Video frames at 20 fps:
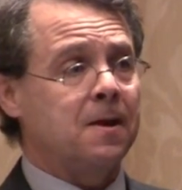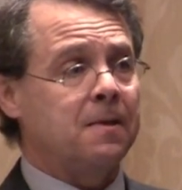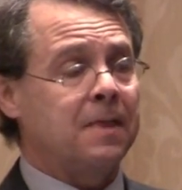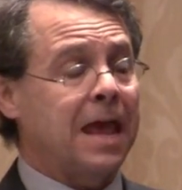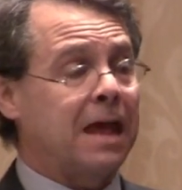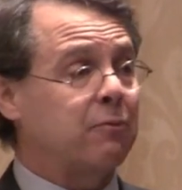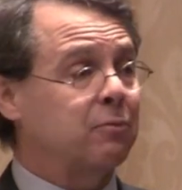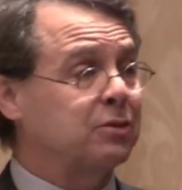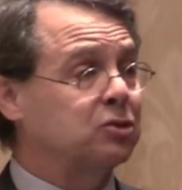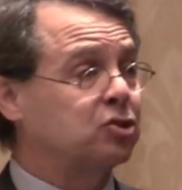
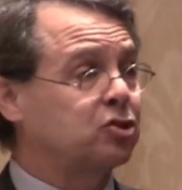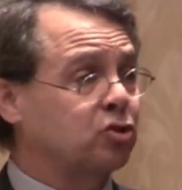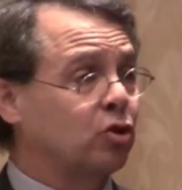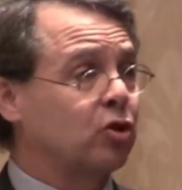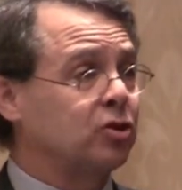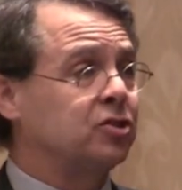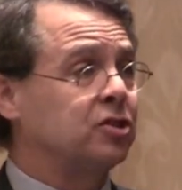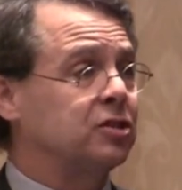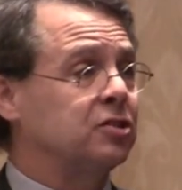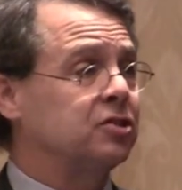That
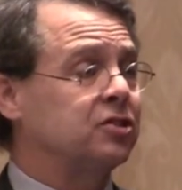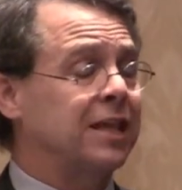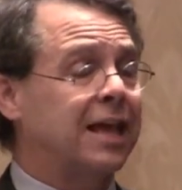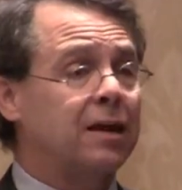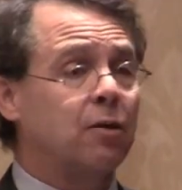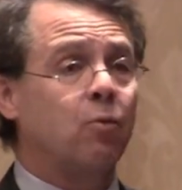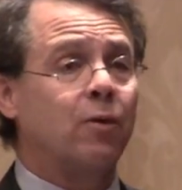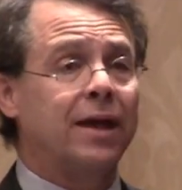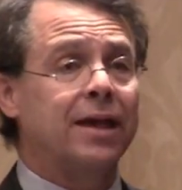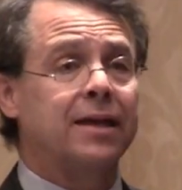resurgence,
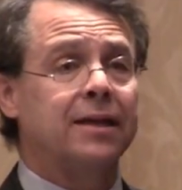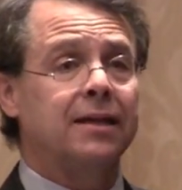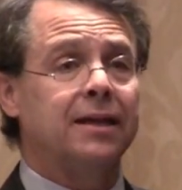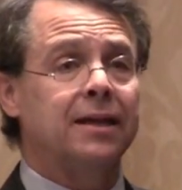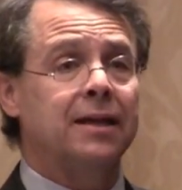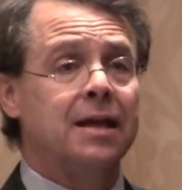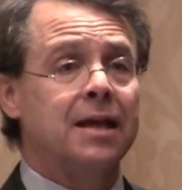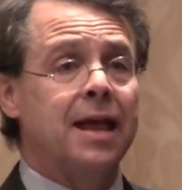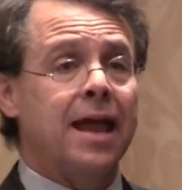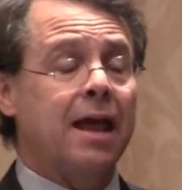that
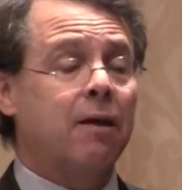awakening.